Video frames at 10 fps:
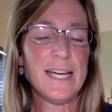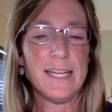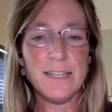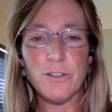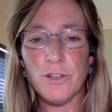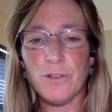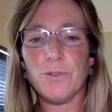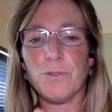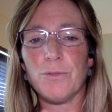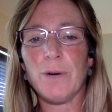And it'll
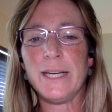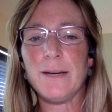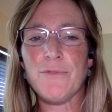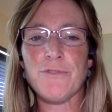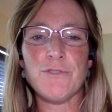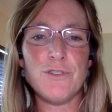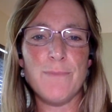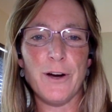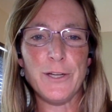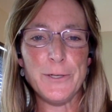go right up through
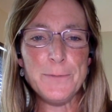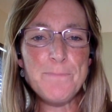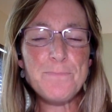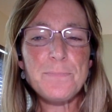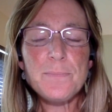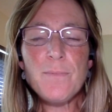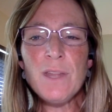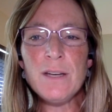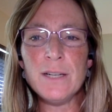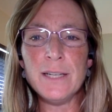UBarU
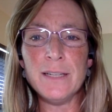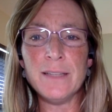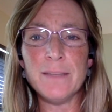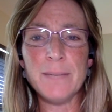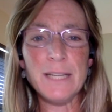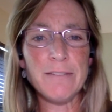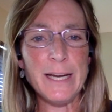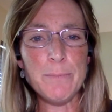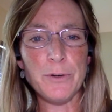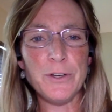in the middle of
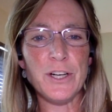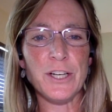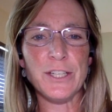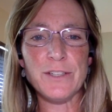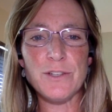April on